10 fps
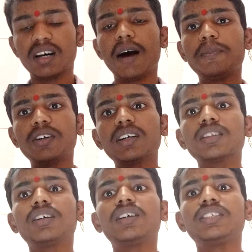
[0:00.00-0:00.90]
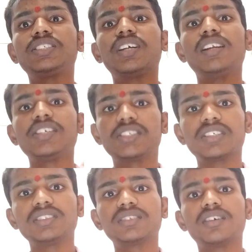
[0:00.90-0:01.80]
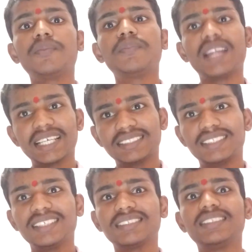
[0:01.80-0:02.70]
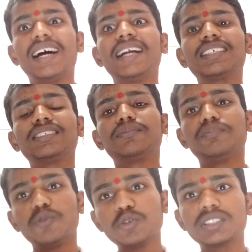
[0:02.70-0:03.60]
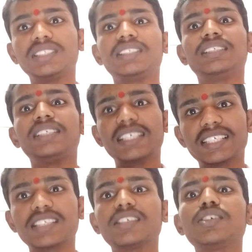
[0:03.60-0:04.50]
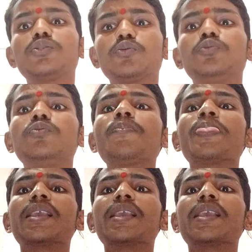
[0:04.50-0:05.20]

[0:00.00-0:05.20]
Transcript: After the installations of next things that is most necessary to